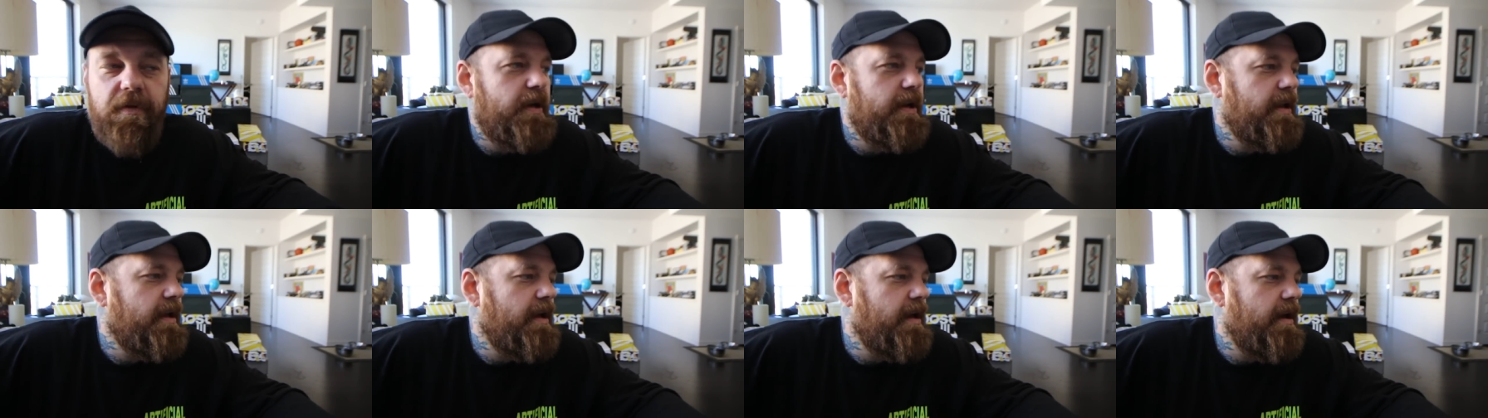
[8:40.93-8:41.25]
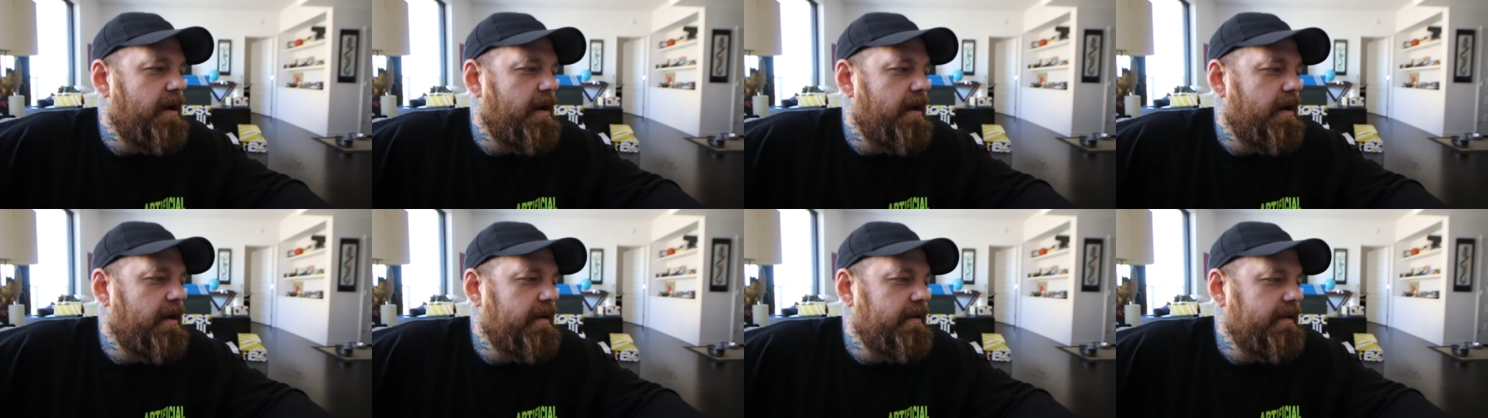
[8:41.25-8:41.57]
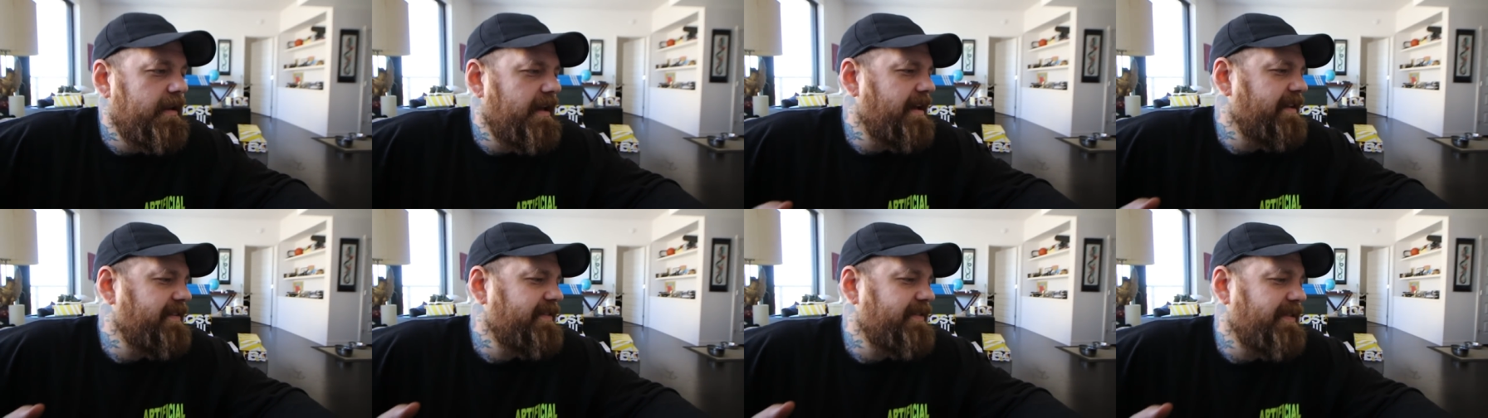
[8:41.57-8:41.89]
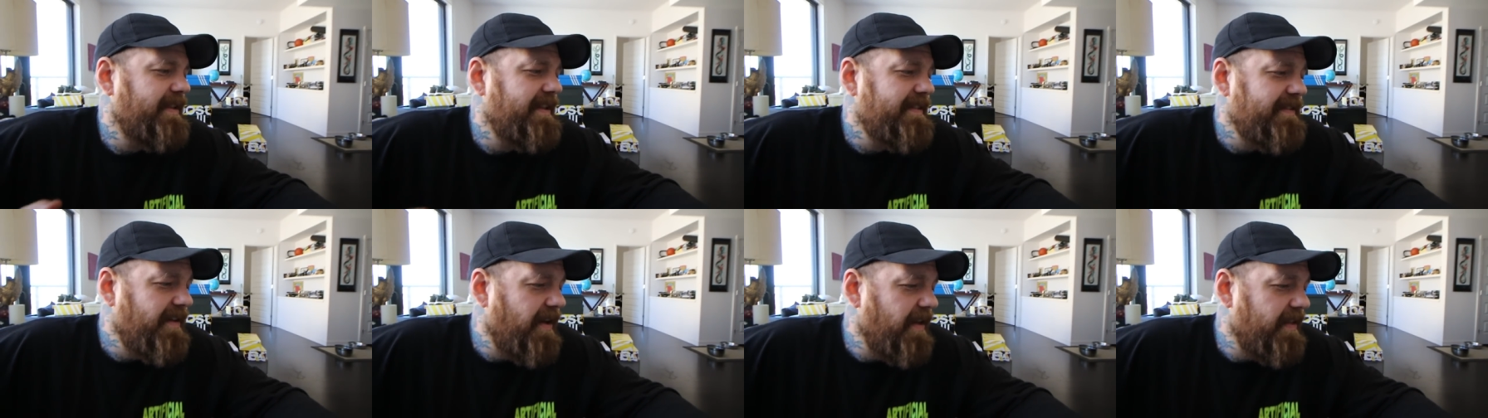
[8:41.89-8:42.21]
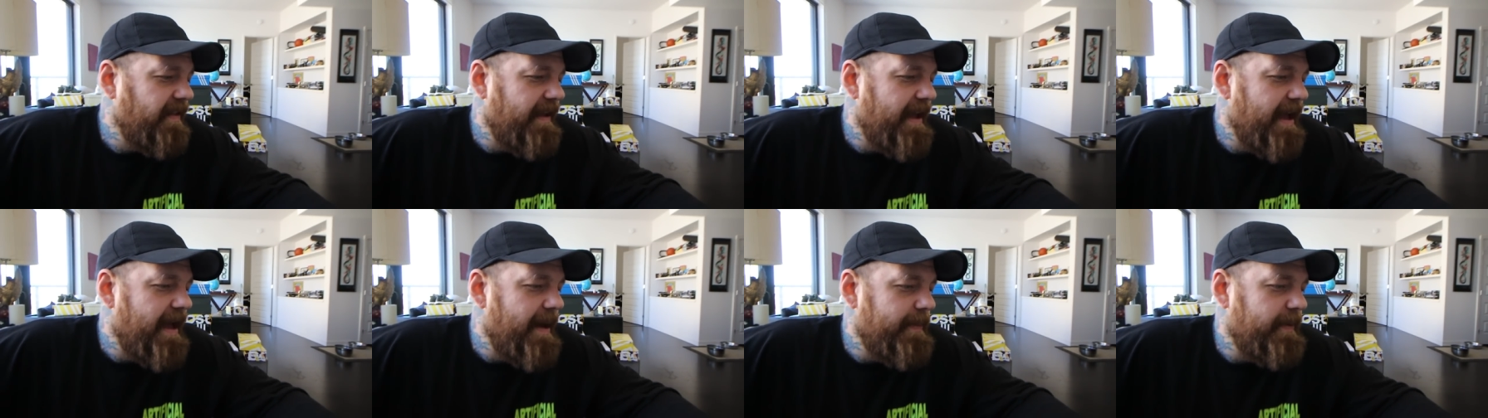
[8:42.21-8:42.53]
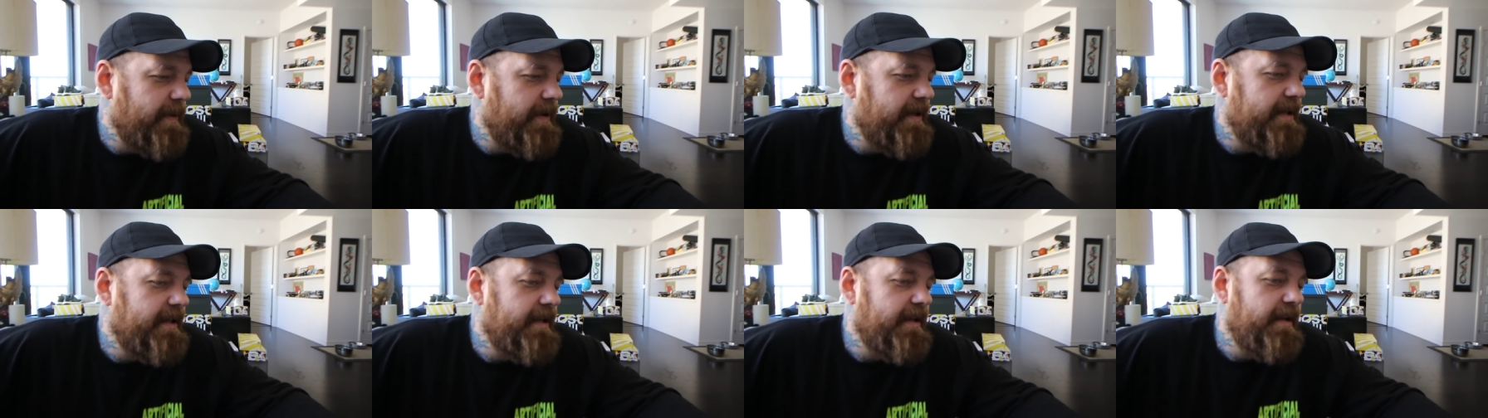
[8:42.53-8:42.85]
But uh, yeah, so that's all that
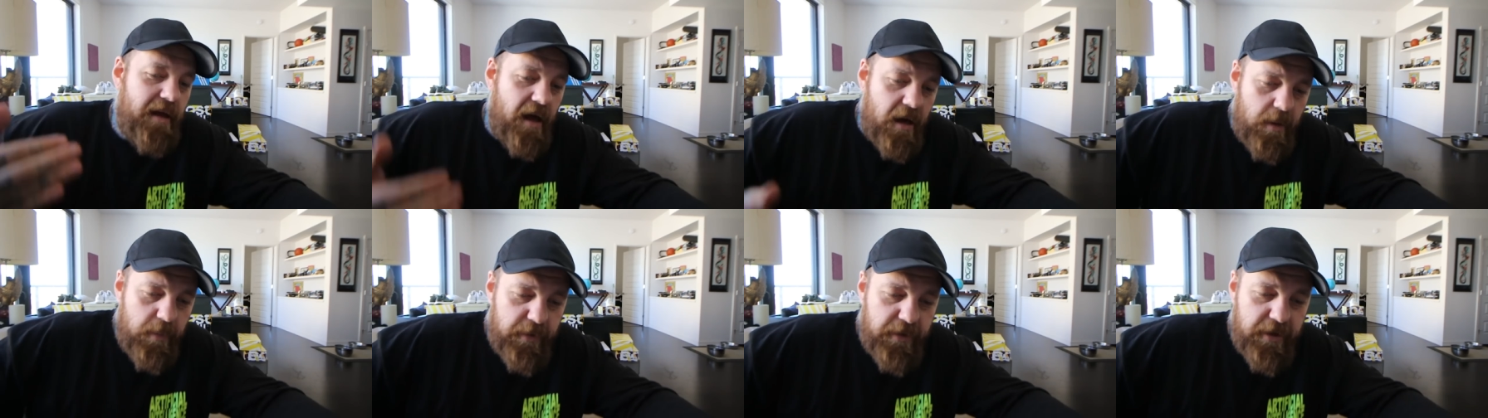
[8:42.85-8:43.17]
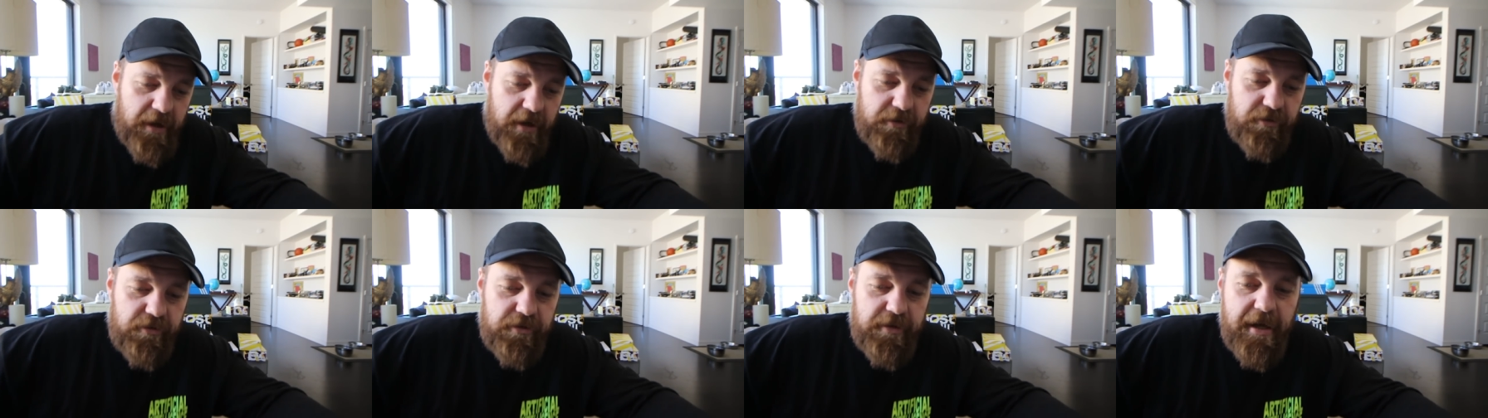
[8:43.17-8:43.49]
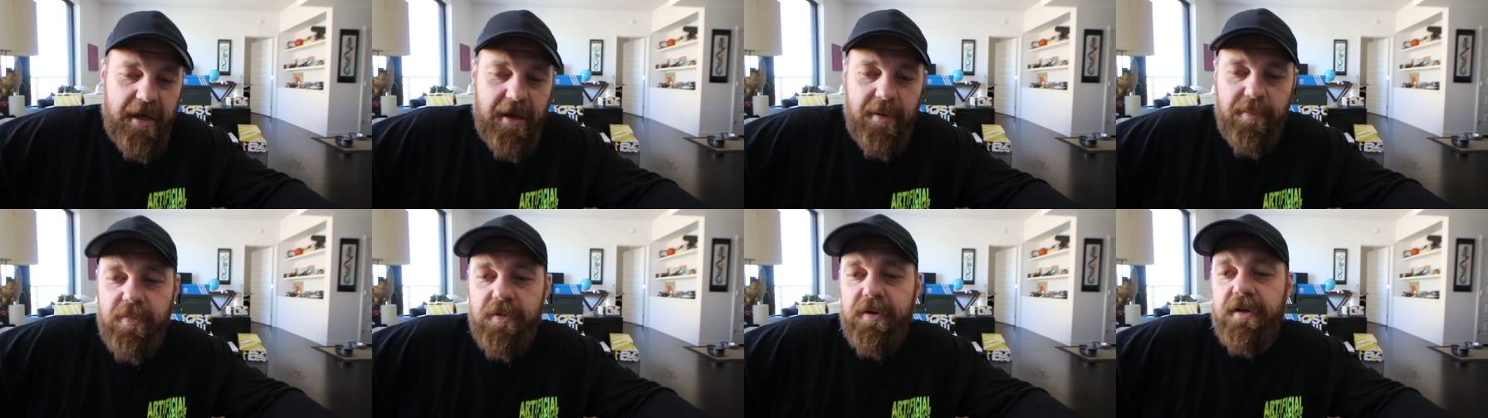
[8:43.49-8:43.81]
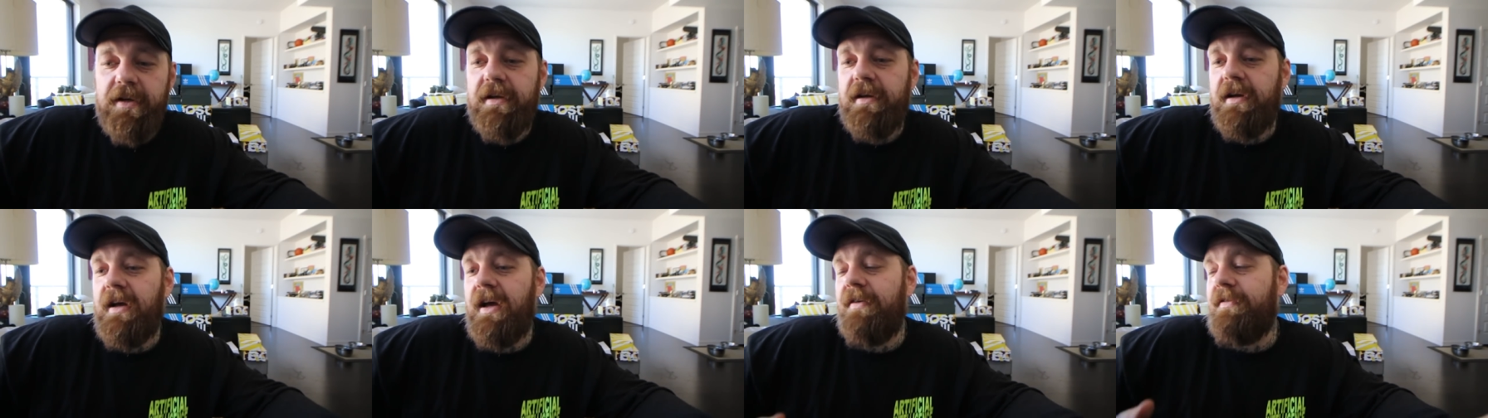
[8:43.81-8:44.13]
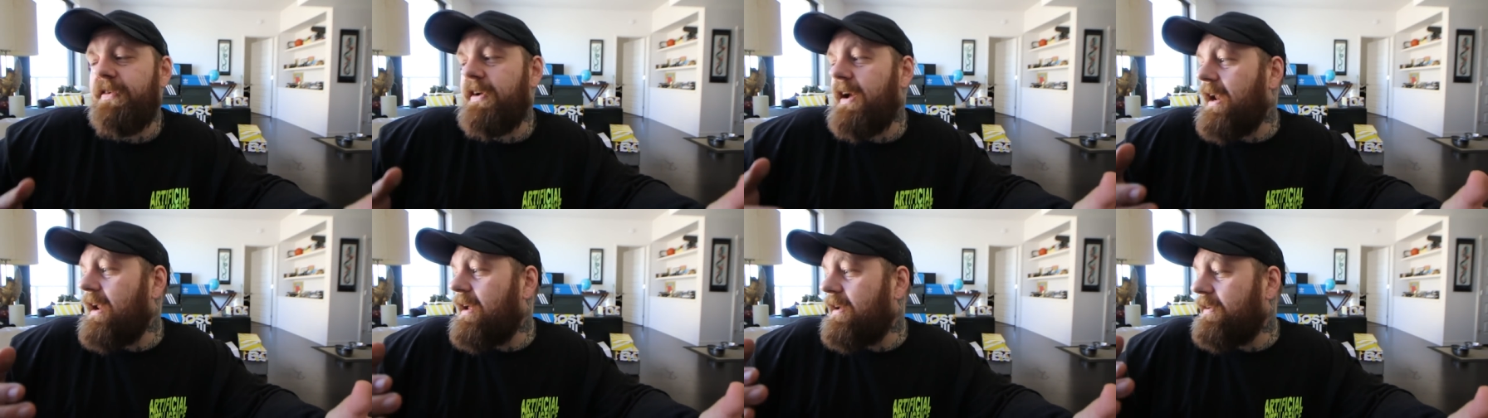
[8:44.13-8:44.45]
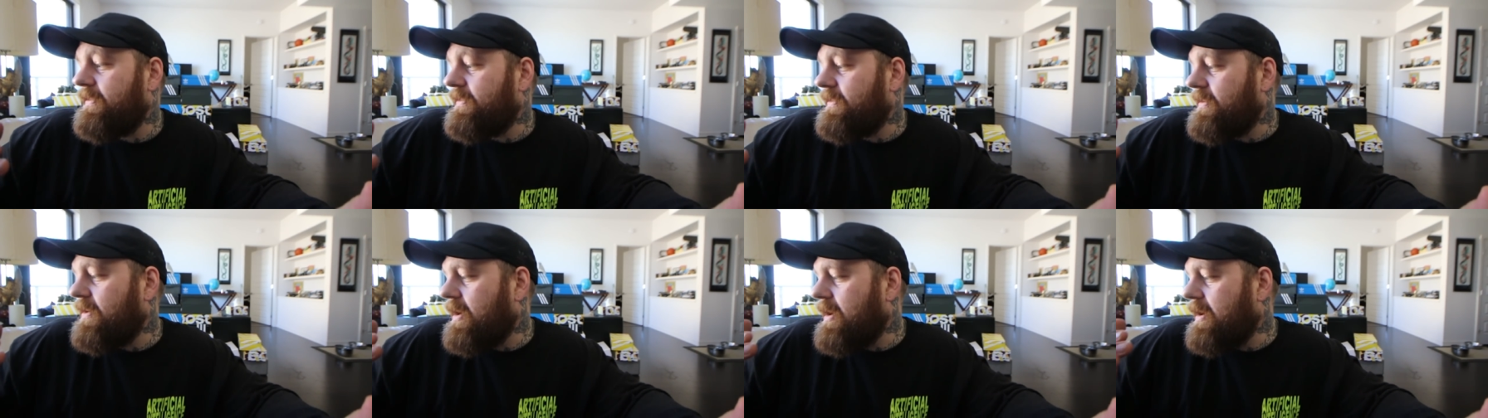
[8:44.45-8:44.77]
happening. A lot of production happening. I've got to
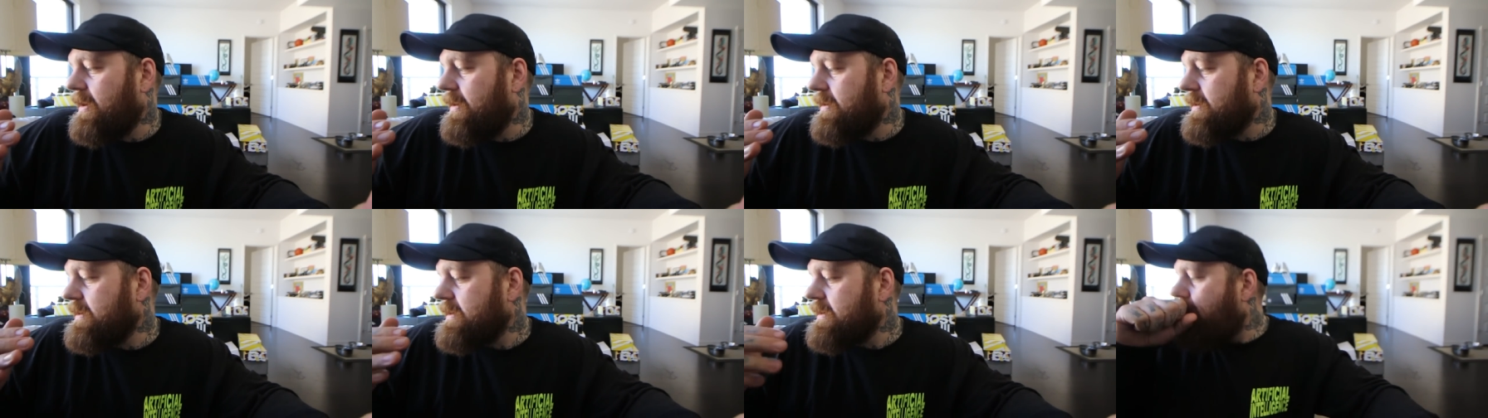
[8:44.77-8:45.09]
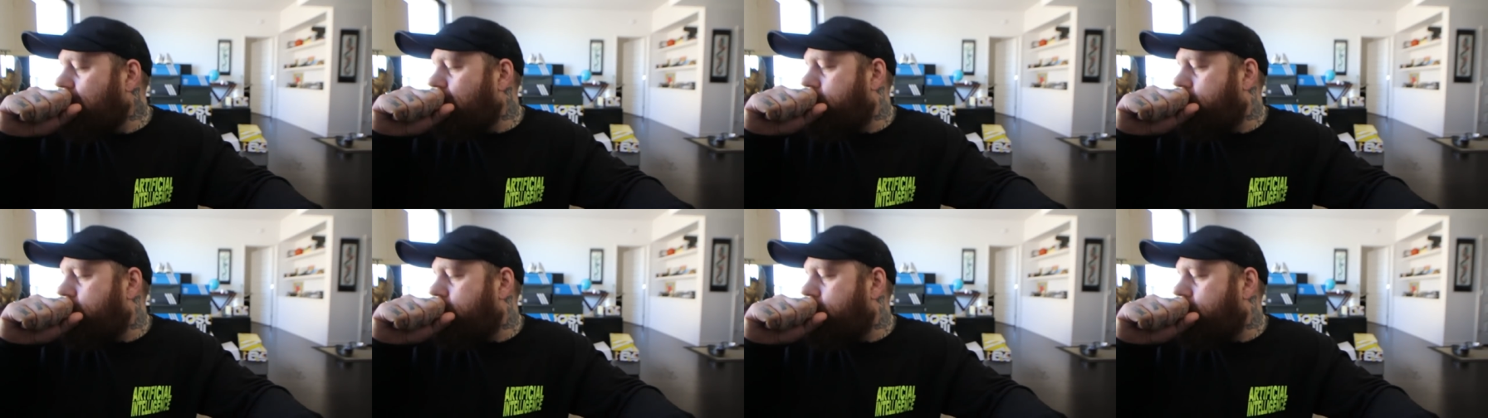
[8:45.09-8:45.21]
start